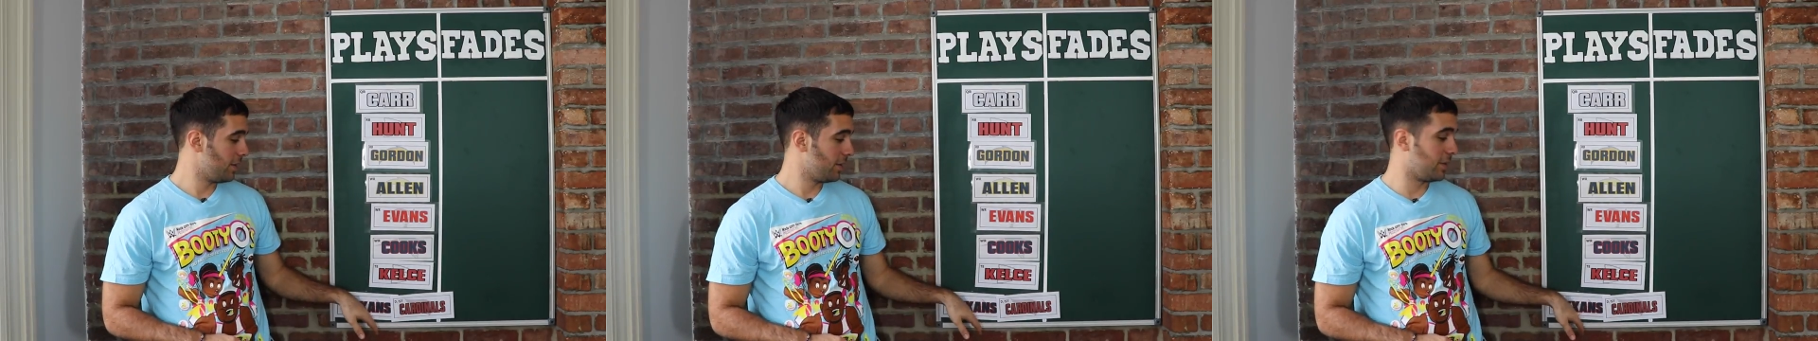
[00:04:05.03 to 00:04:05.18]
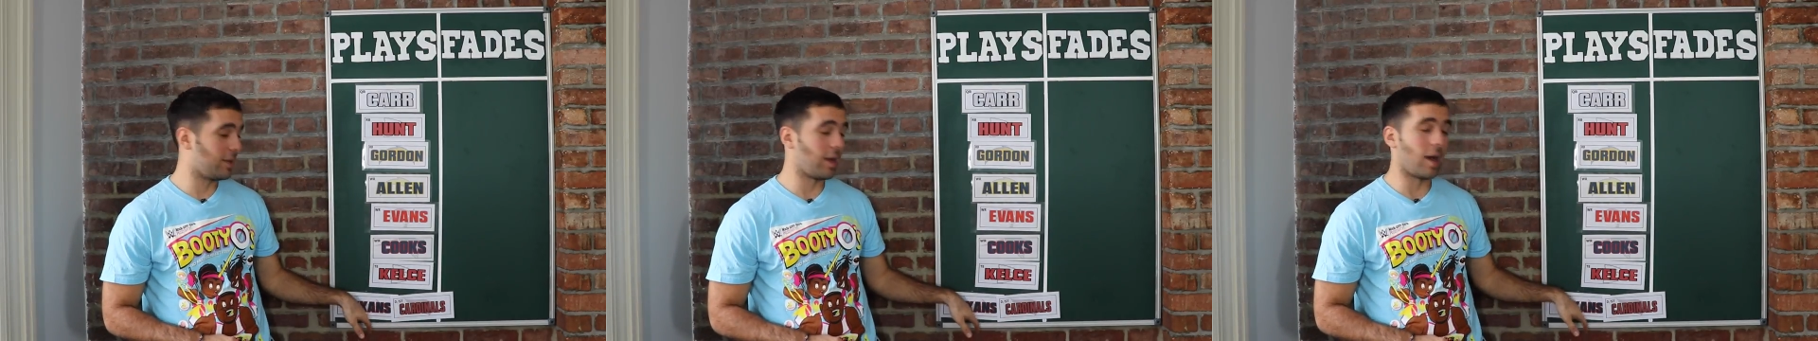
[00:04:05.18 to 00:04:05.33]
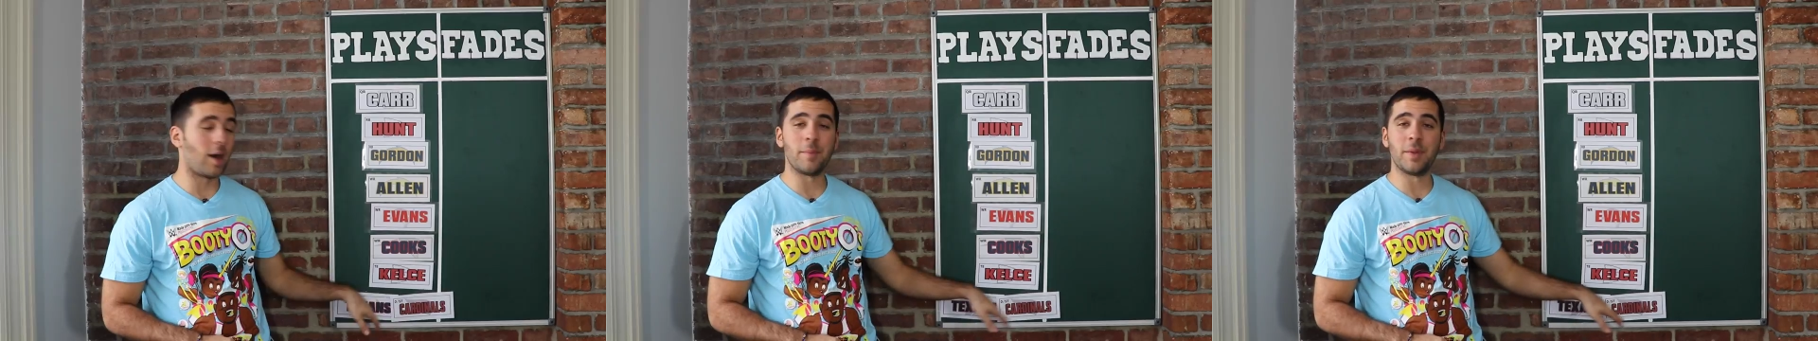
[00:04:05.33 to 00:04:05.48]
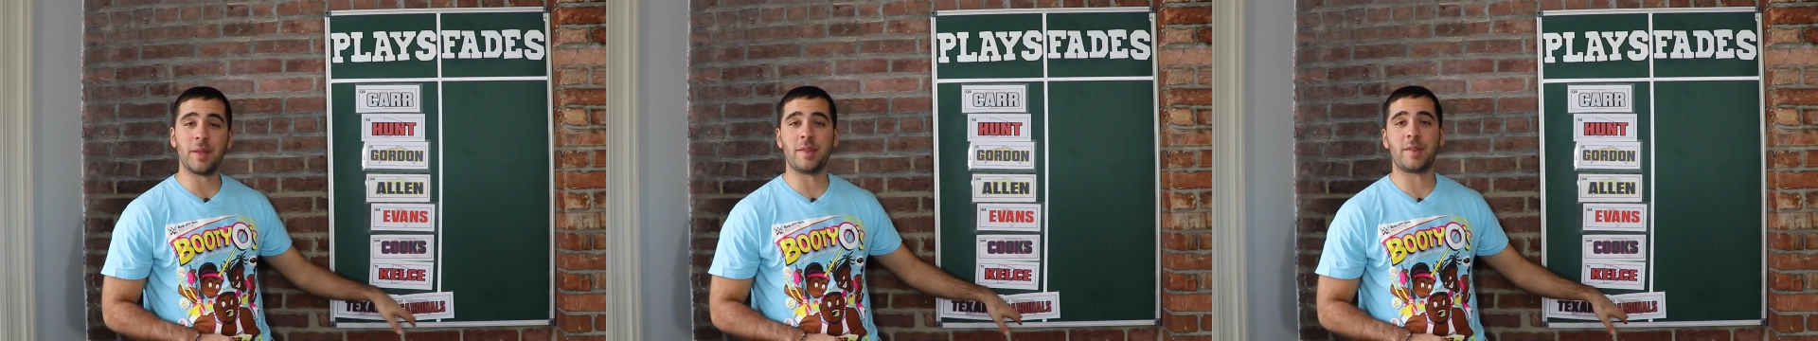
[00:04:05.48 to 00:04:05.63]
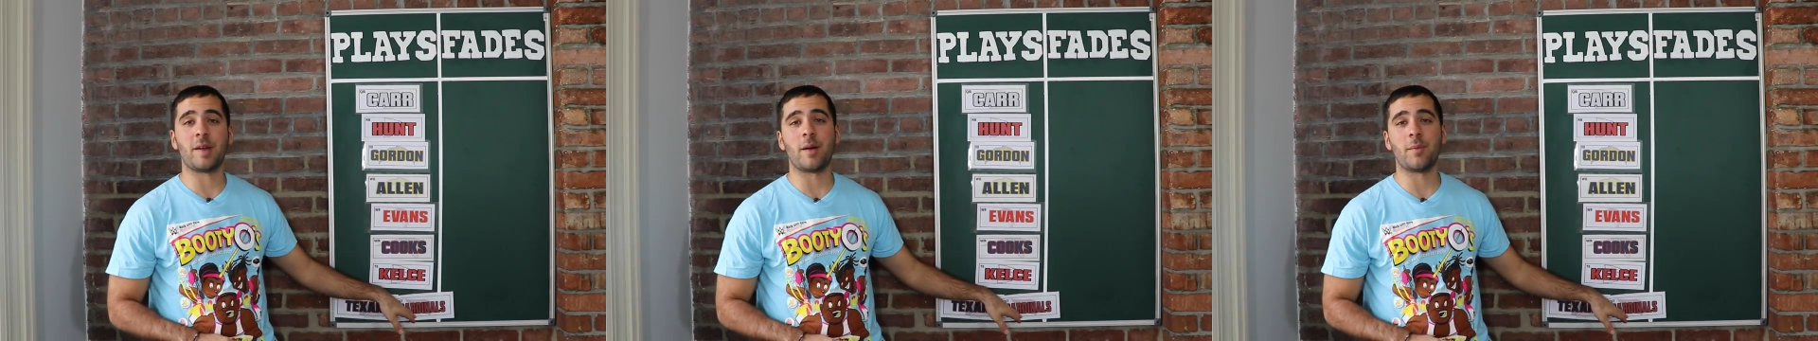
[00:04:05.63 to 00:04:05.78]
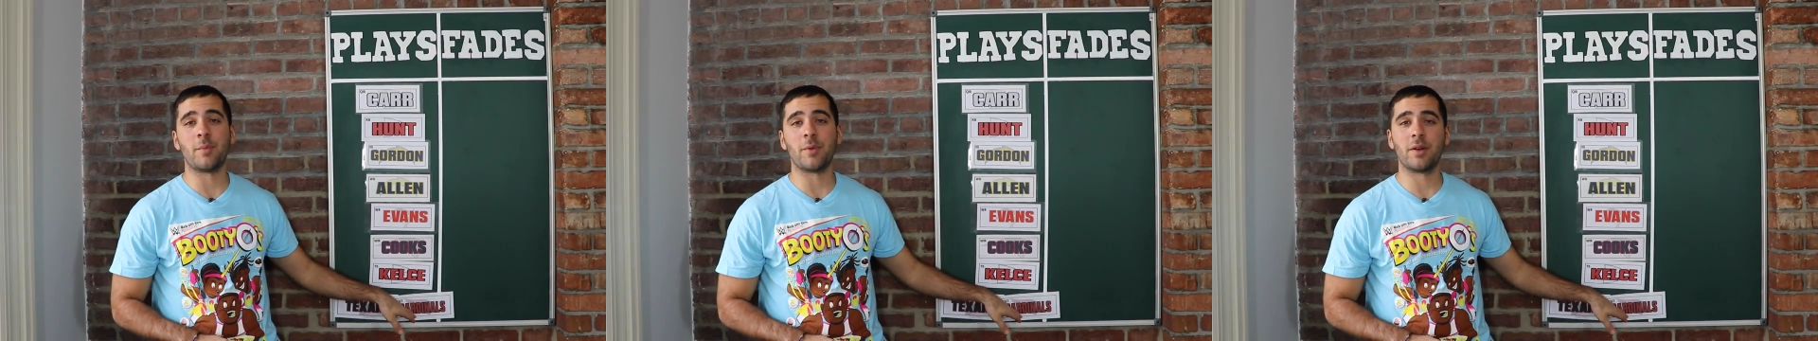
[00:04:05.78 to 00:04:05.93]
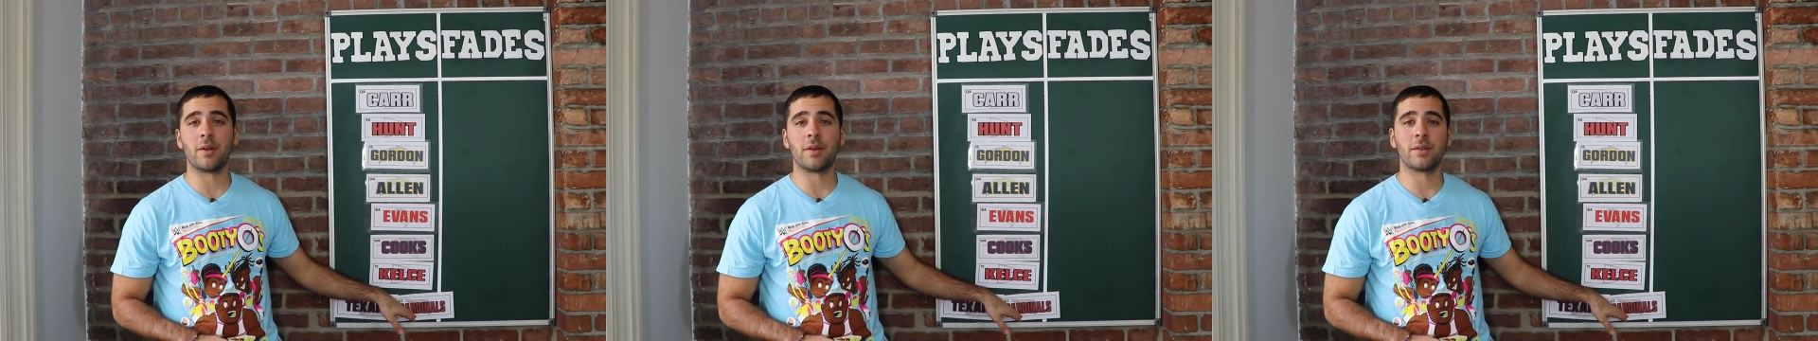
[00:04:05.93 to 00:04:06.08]
Dumb and
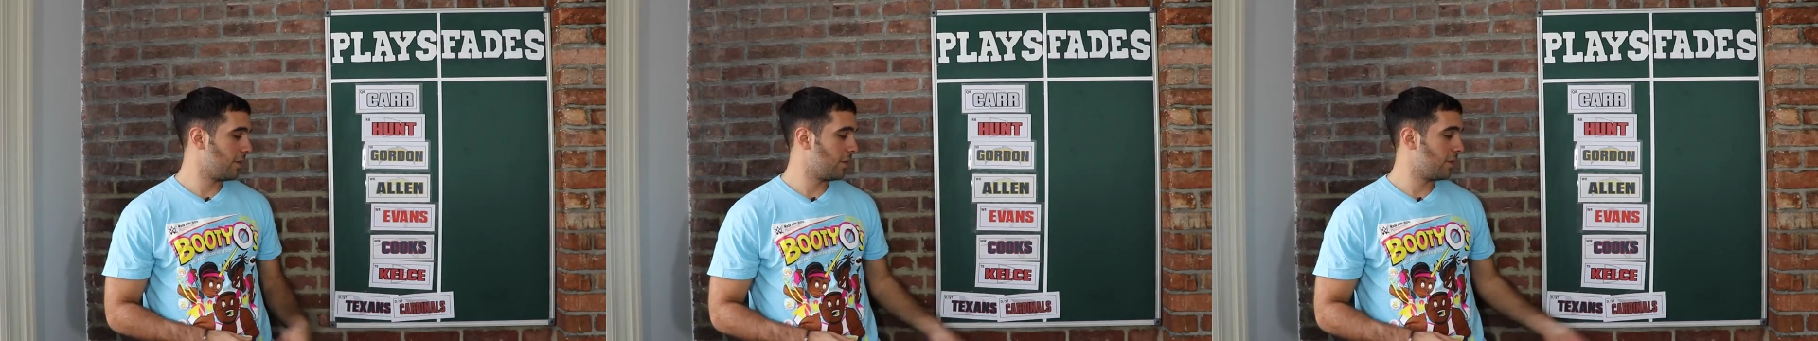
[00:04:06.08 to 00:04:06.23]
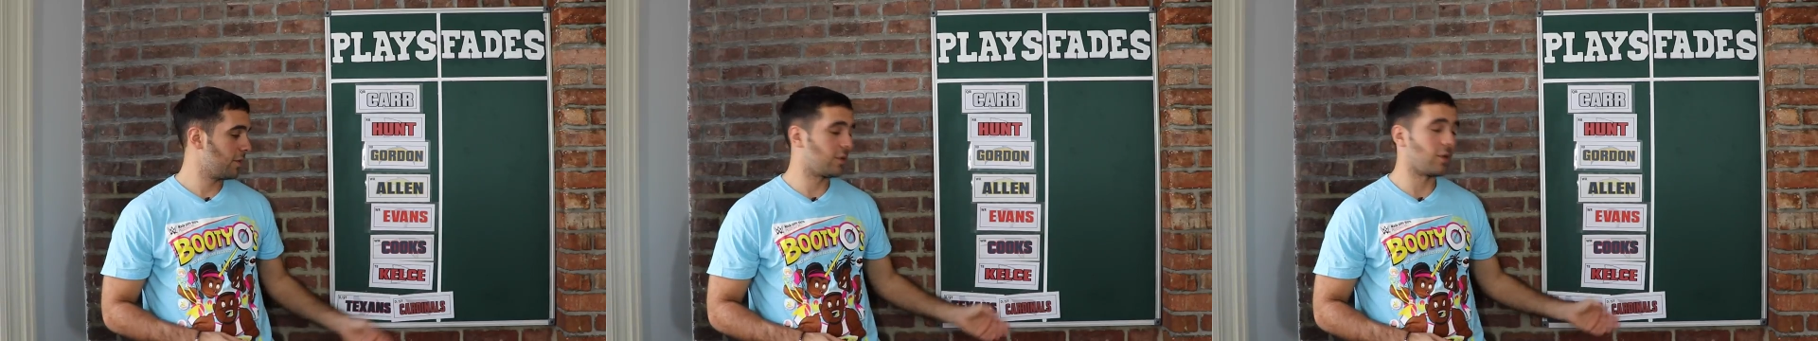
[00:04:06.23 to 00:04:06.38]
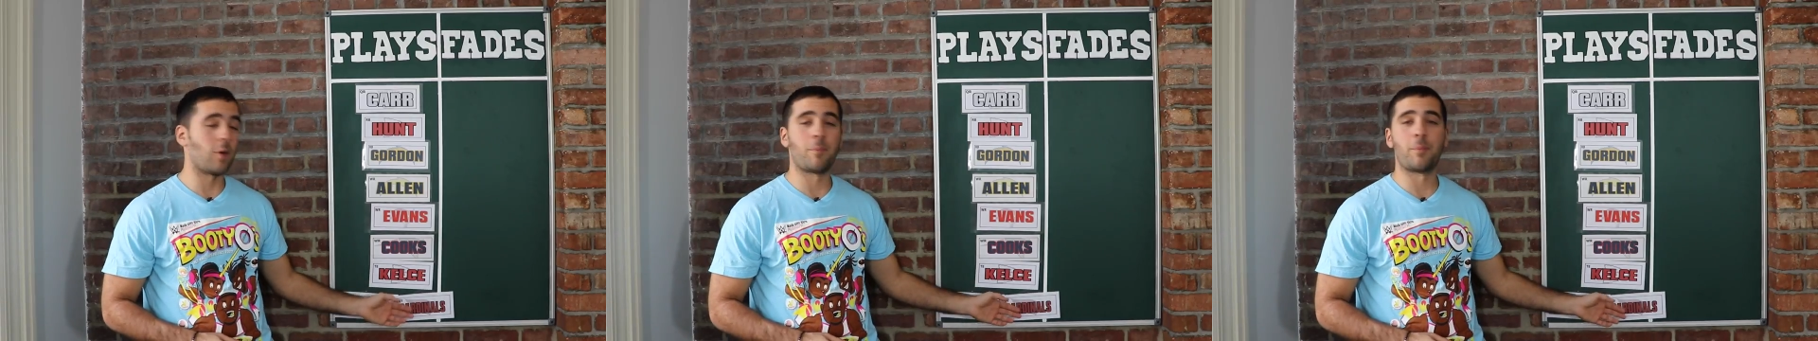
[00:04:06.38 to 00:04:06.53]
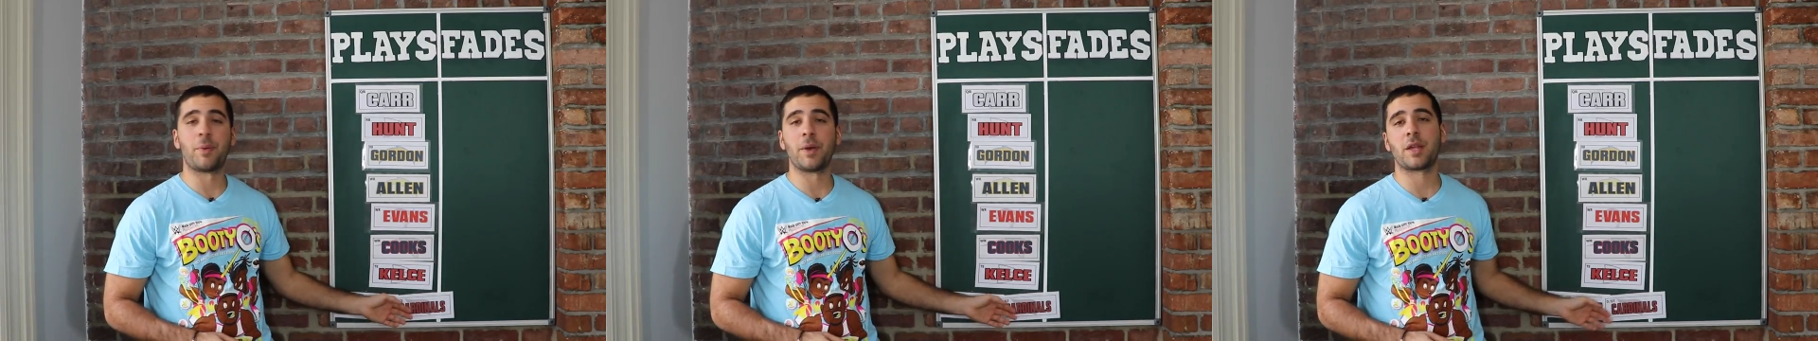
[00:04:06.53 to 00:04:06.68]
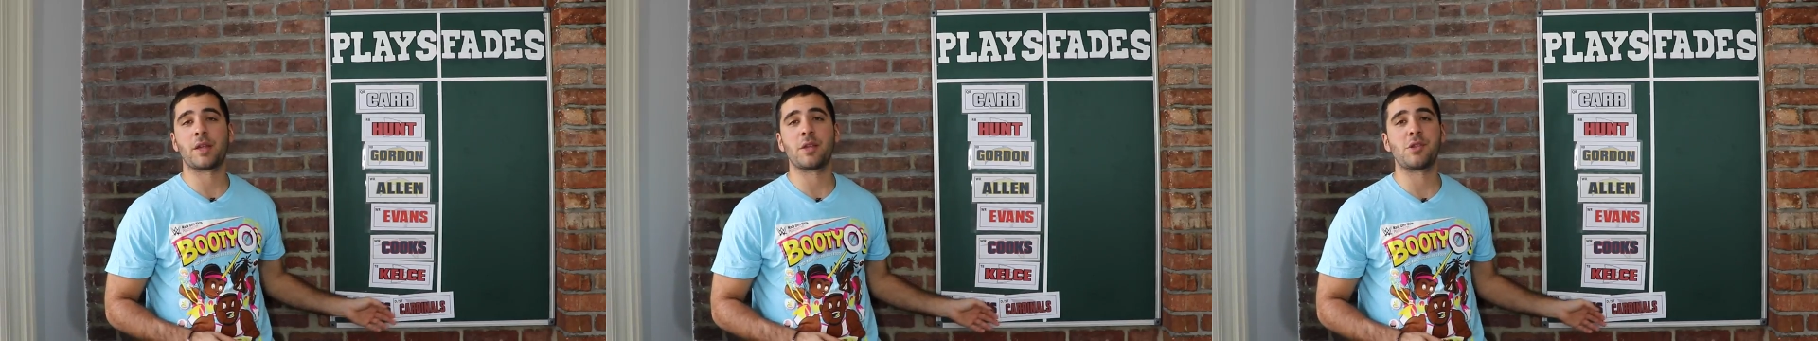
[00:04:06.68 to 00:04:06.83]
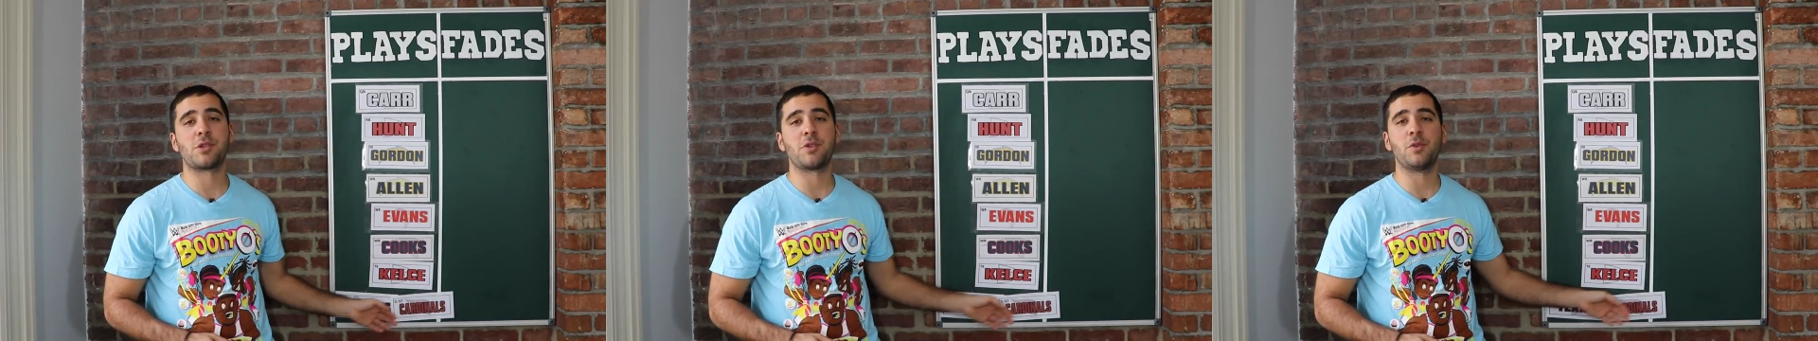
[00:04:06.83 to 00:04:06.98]
dumber. So pick and